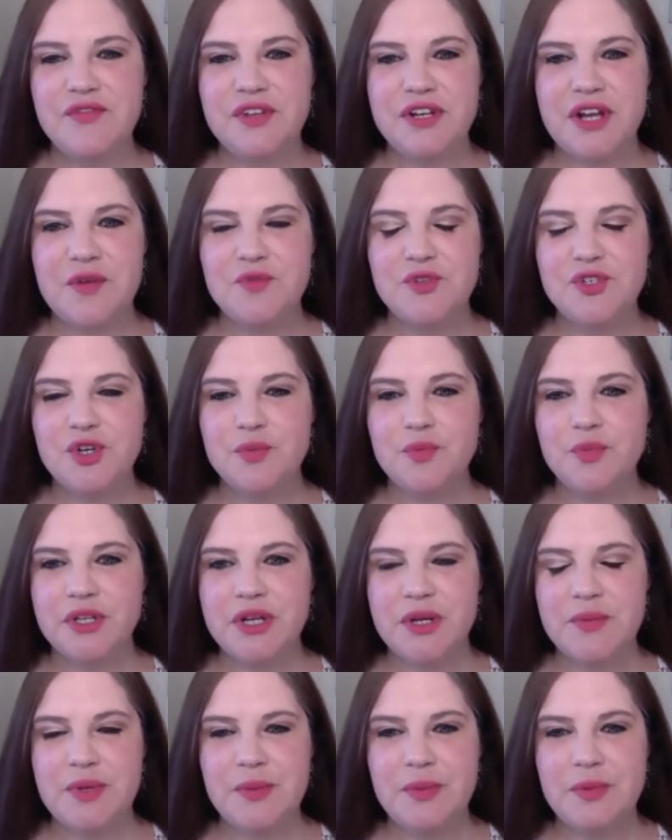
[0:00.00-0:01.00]
And I'm sure
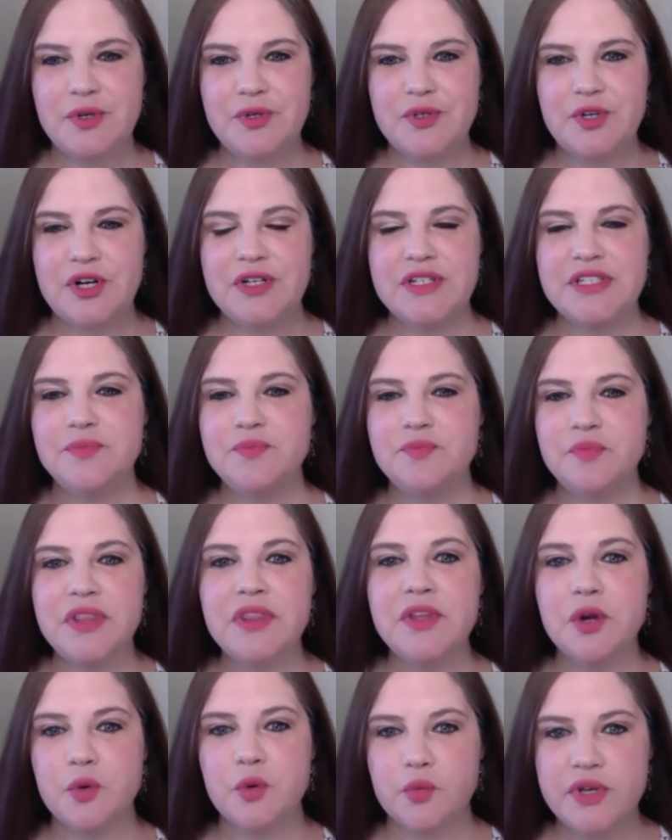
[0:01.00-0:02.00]
plenty of people are trying to spin
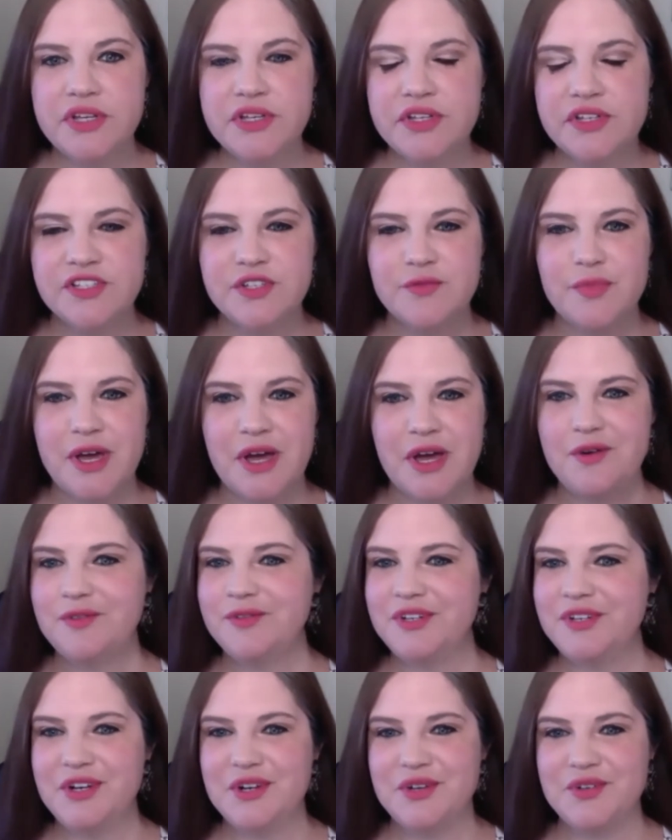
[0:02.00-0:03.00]
their wheels about,
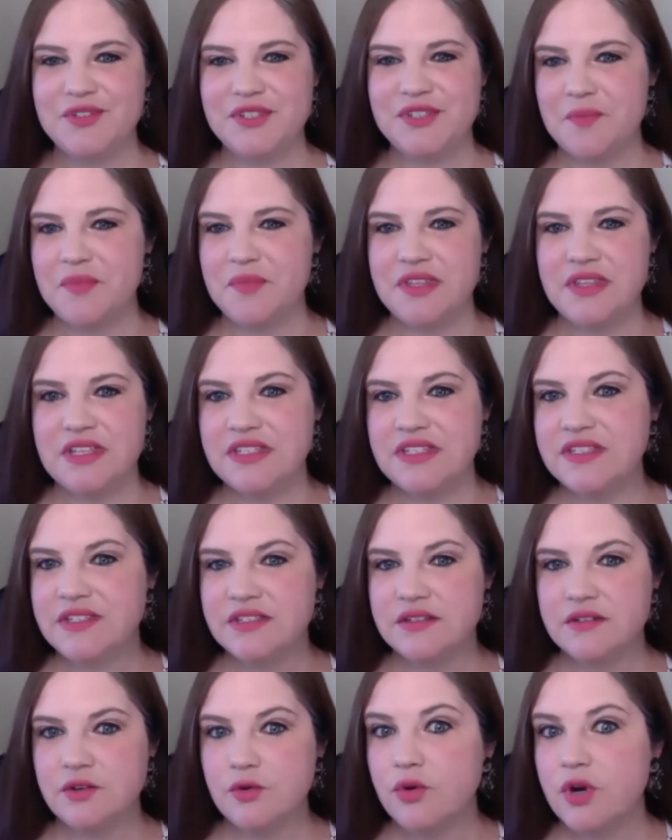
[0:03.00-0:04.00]
you know, something
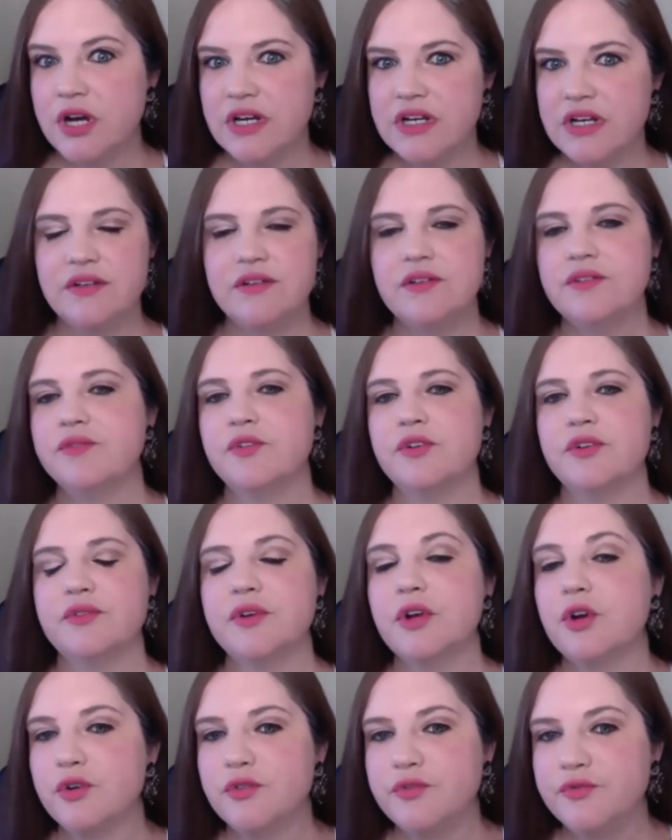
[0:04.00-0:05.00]
that's creative
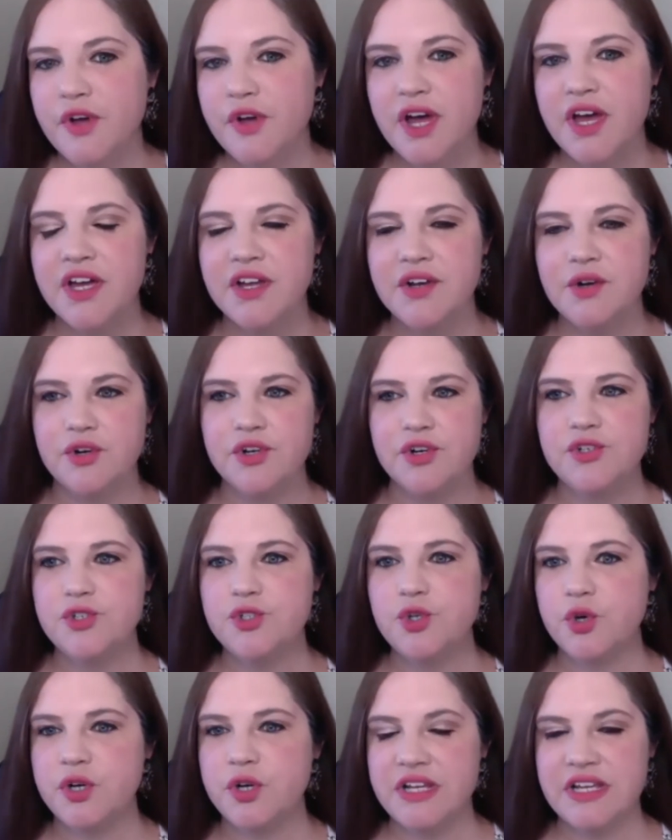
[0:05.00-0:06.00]
or fun or
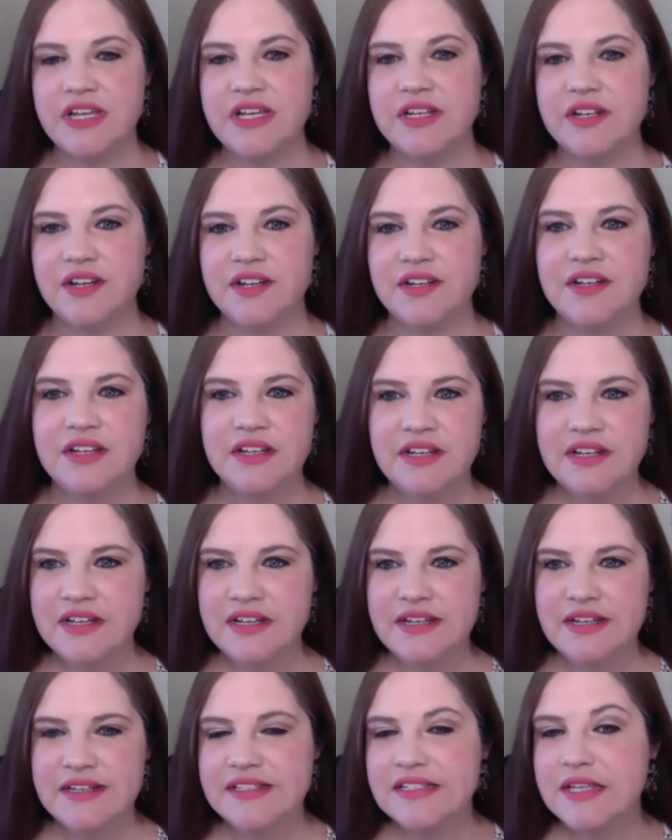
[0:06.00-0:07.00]
joining in on
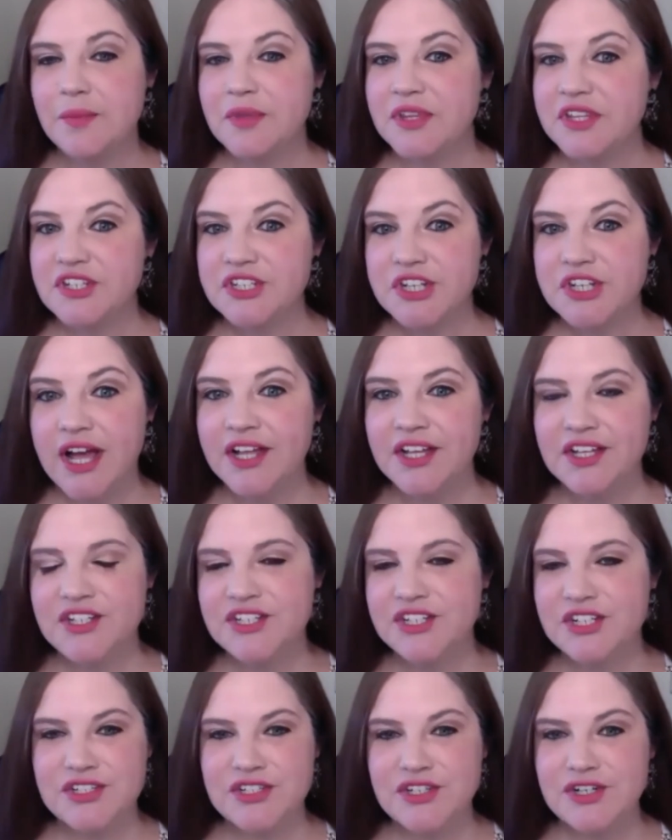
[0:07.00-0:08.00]
some of the
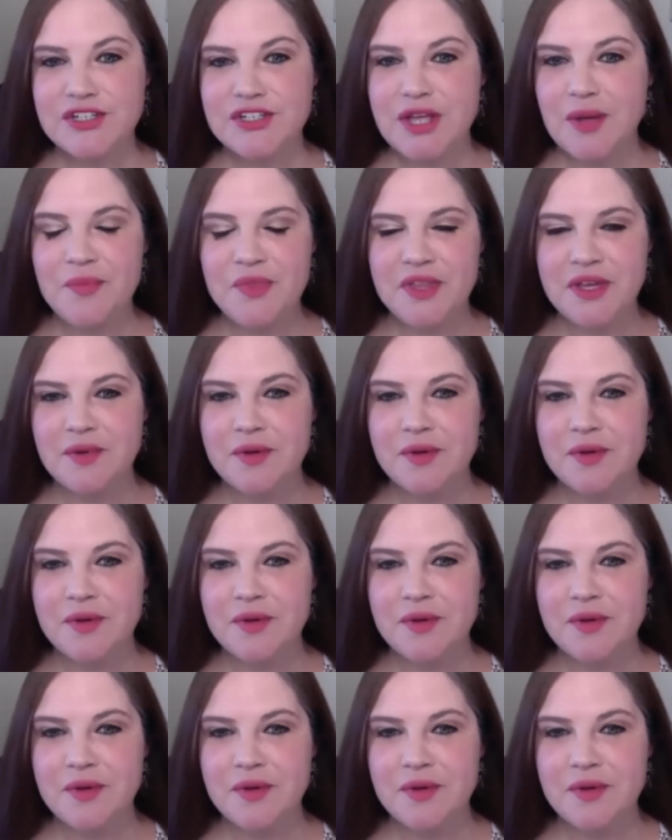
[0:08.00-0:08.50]
challenges or something.